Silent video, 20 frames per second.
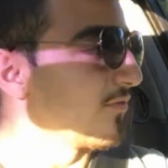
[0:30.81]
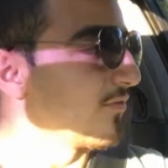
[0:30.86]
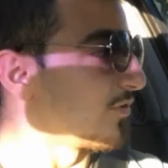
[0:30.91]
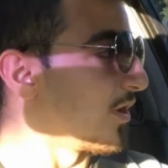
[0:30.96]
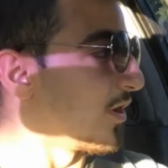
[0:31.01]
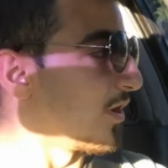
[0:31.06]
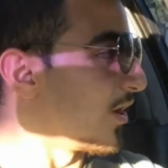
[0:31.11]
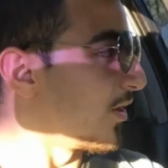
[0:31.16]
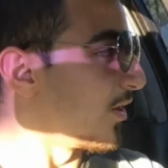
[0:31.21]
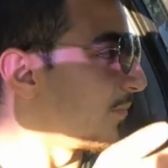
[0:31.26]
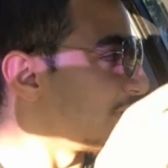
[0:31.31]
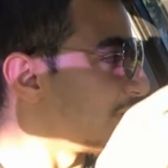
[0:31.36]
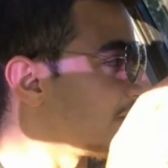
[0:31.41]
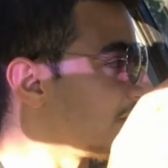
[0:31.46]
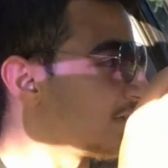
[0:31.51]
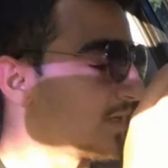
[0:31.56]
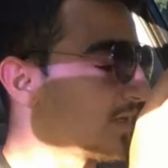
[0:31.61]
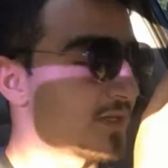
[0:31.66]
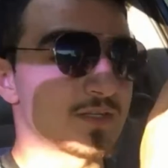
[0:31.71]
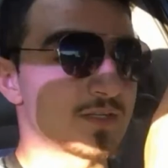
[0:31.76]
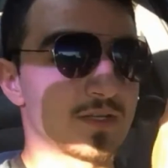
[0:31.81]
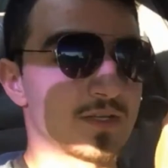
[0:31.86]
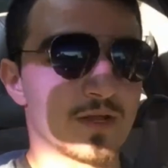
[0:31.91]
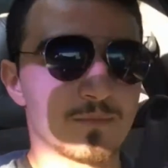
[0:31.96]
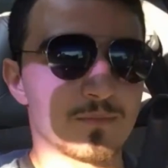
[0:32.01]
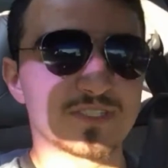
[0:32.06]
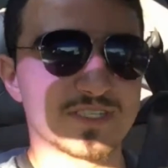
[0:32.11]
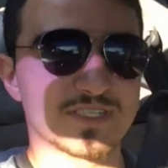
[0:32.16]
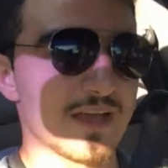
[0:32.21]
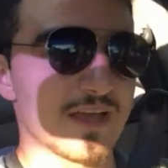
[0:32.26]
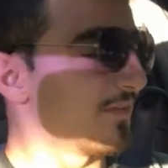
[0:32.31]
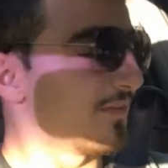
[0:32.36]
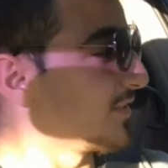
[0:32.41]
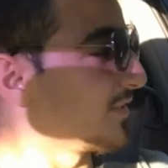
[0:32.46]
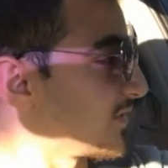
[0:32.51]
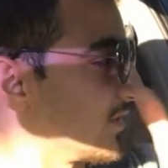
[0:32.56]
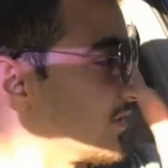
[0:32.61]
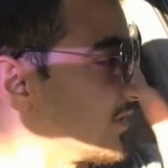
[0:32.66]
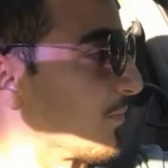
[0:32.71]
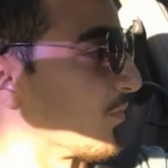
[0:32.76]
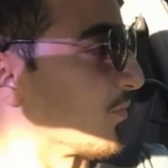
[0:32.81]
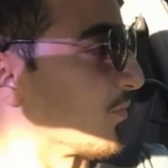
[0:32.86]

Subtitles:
from the number 7 to number